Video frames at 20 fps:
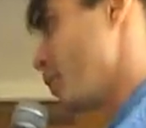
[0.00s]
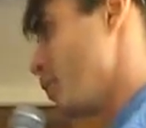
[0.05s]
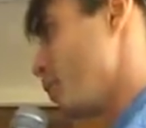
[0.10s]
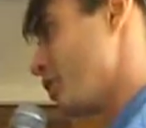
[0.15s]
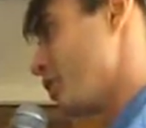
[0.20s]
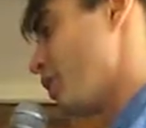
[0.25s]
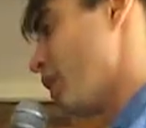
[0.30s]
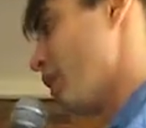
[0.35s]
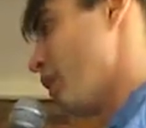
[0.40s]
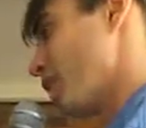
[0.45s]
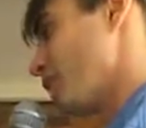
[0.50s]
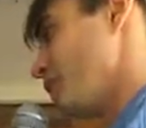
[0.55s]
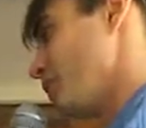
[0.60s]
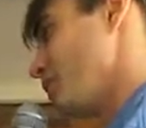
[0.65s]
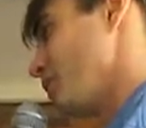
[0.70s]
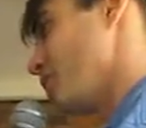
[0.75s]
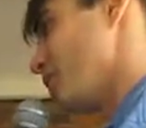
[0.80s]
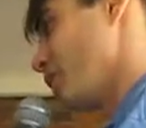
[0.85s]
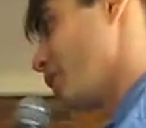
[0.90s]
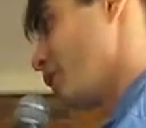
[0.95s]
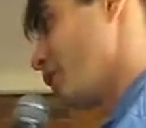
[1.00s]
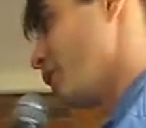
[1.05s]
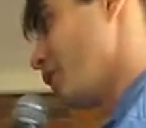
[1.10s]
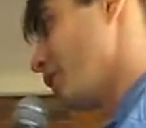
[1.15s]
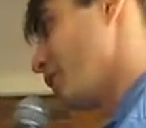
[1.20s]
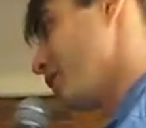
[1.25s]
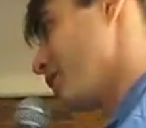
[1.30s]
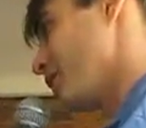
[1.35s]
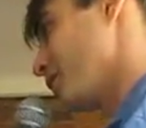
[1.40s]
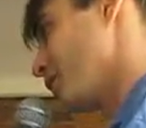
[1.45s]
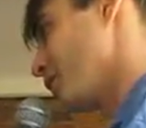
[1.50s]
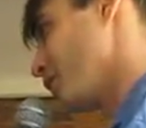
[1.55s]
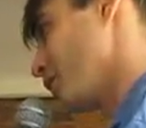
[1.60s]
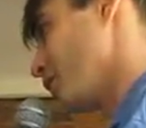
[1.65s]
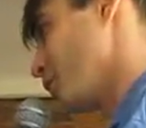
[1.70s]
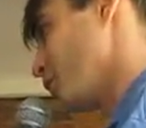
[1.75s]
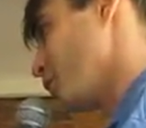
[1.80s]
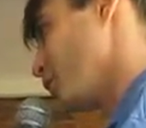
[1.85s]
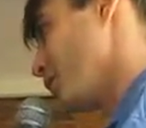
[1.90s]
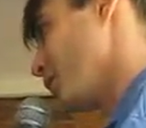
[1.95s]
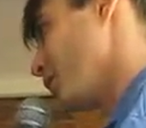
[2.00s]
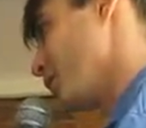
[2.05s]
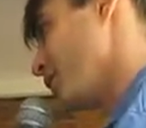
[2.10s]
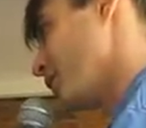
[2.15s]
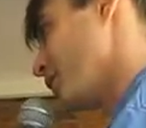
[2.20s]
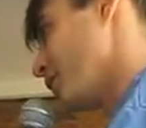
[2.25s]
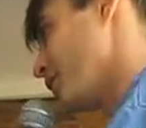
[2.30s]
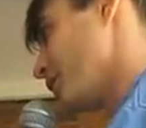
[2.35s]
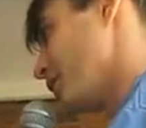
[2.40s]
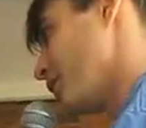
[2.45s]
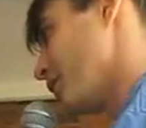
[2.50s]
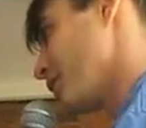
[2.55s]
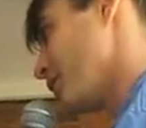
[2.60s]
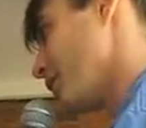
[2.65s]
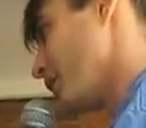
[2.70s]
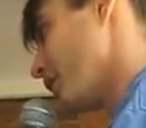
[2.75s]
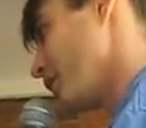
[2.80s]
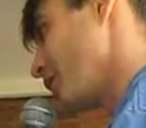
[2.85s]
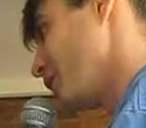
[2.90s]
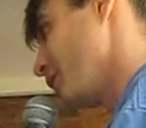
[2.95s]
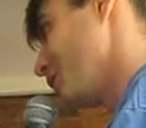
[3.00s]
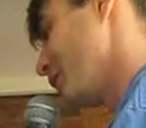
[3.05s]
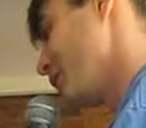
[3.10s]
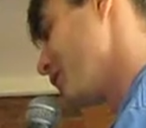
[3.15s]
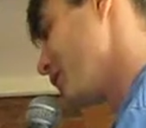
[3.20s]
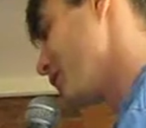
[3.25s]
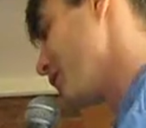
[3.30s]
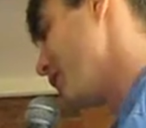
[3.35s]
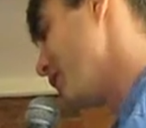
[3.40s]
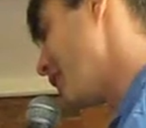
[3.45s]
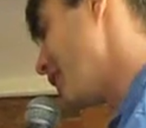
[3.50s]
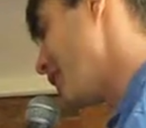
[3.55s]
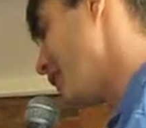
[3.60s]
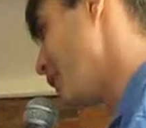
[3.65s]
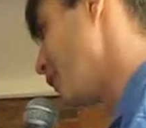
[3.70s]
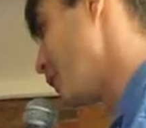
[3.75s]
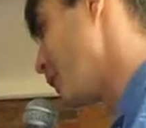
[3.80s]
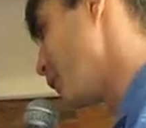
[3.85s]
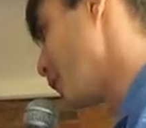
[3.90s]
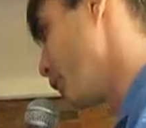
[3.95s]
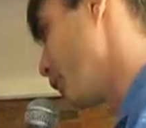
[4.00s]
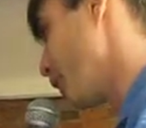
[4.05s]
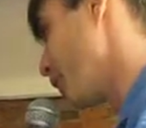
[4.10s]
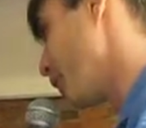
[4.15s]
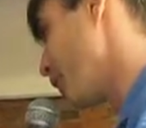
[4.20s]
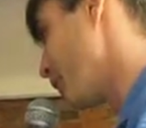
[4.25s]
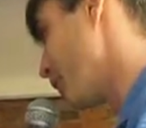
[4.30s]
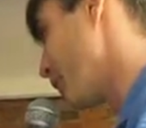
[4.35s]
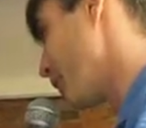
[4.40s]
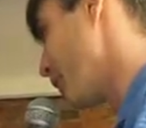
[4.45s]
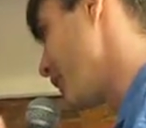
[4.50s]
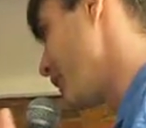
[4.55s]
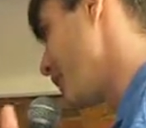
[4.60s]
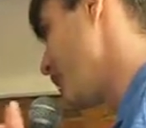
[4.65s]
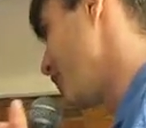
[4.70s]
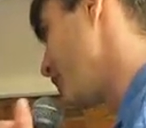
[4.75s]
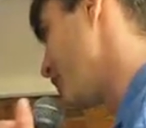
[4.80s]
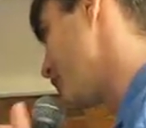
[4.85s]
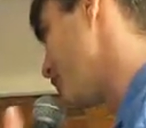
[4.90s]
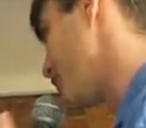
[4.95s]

we would talk to each other, like, is this a good witness? Is this not a good witness? And we were looking for like even